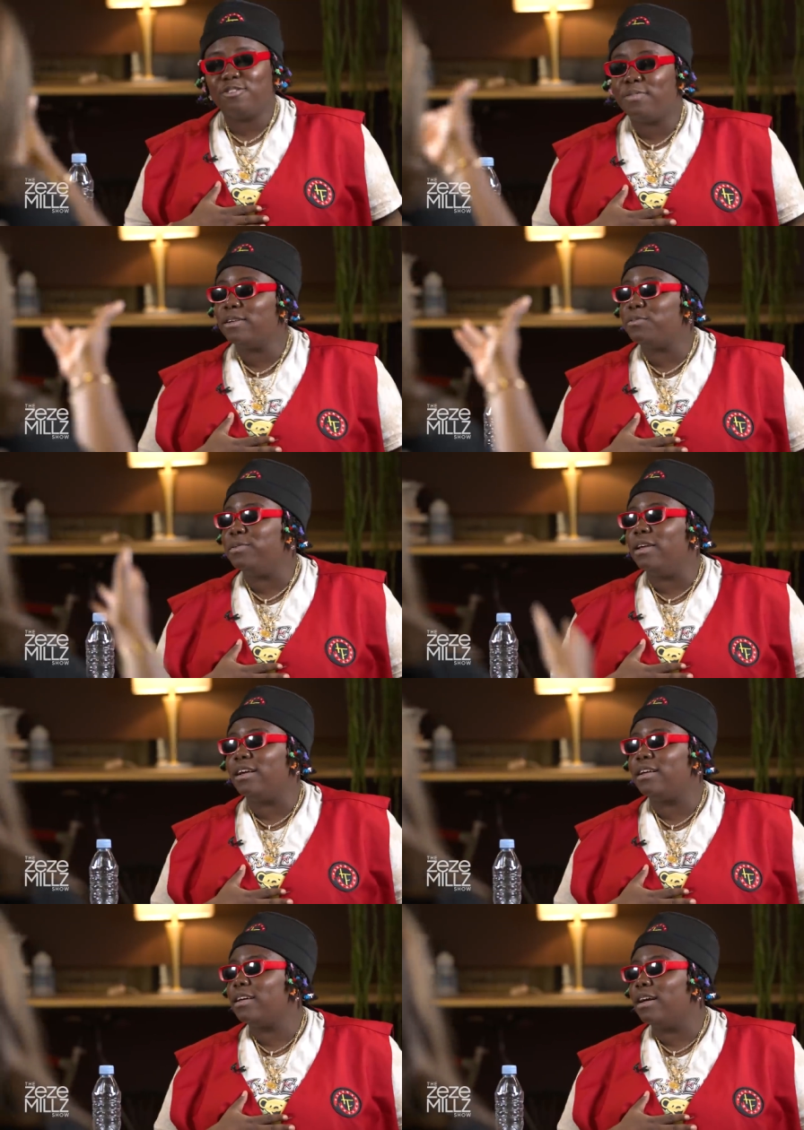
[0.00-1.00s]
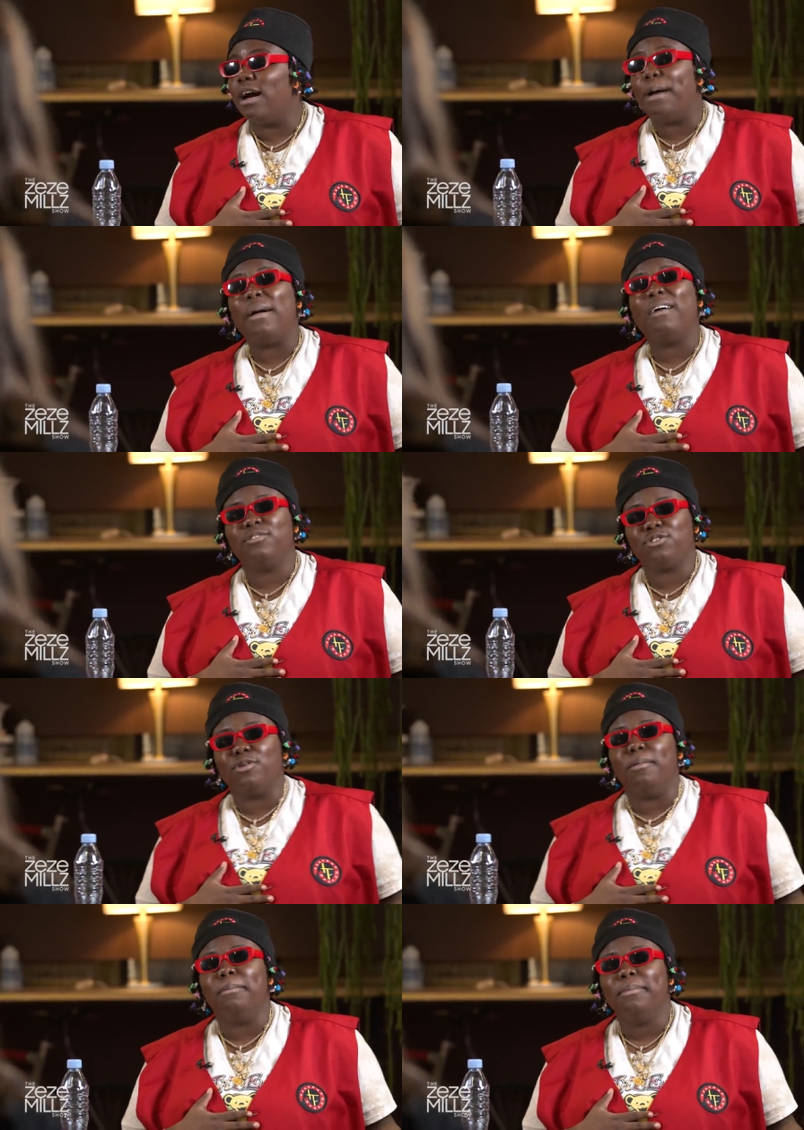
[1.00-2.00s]
that. I was about to be like, I'm having
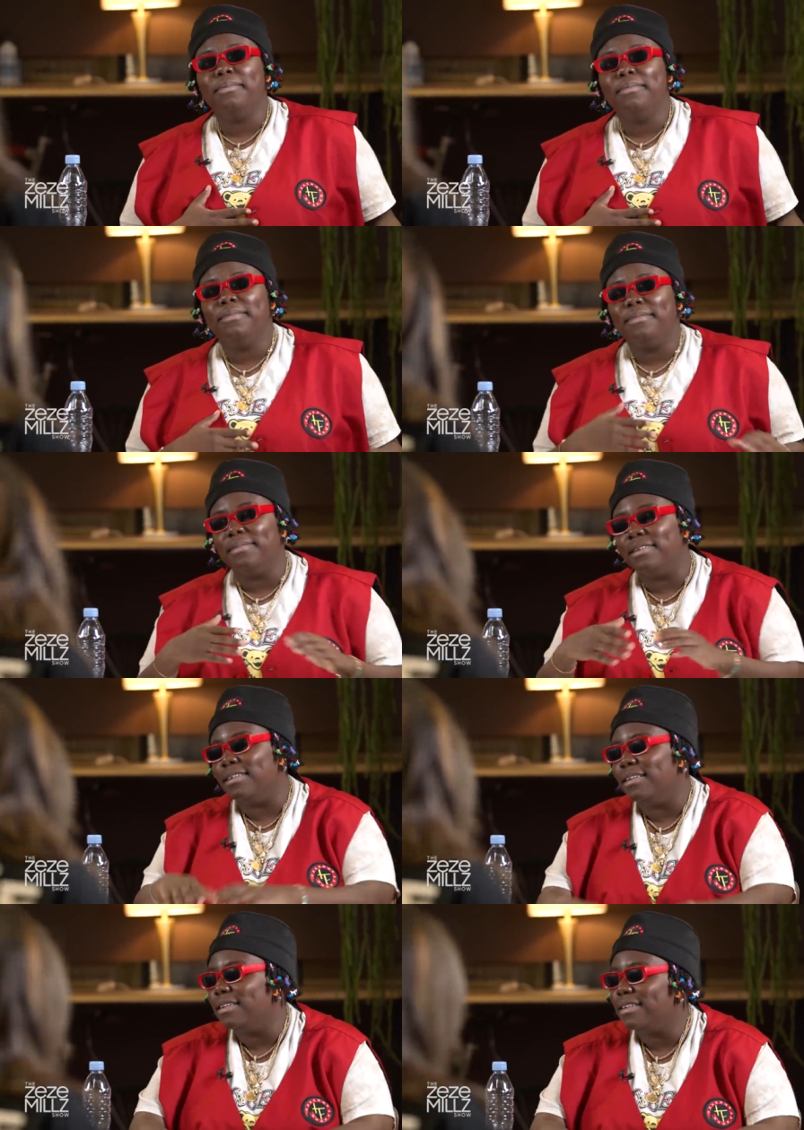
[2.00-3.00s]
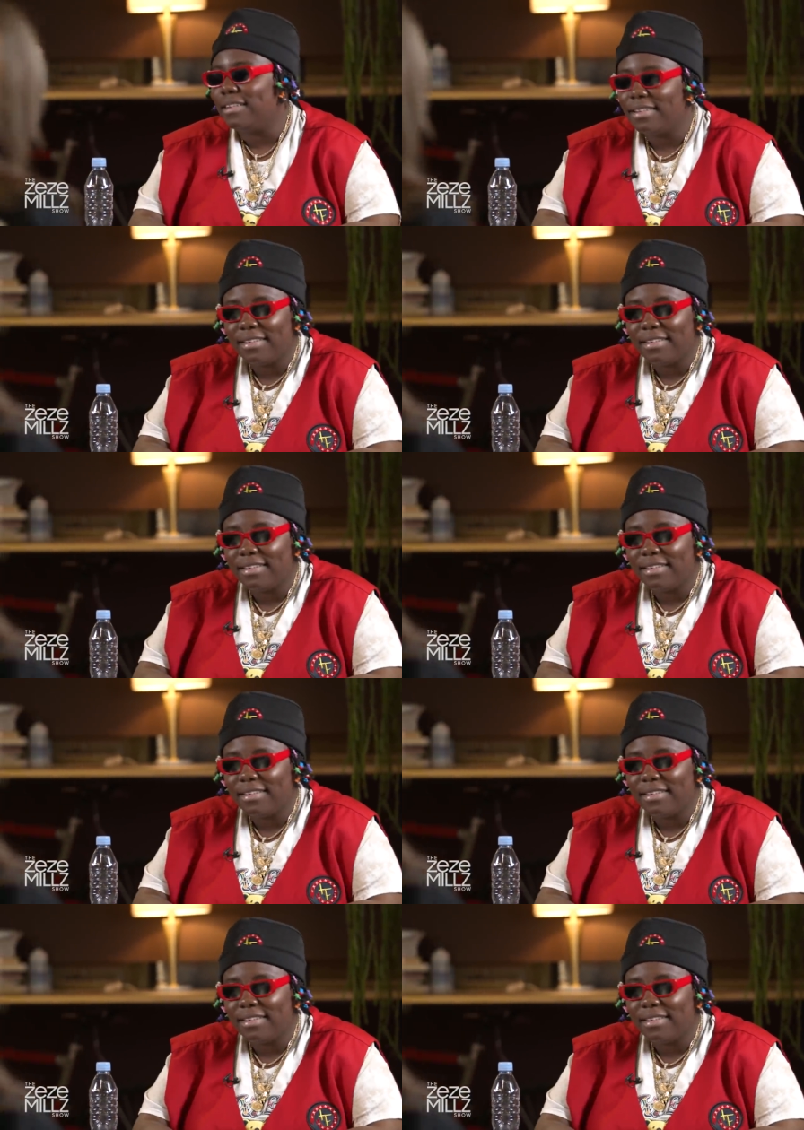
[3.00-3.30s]
some. no, sorry.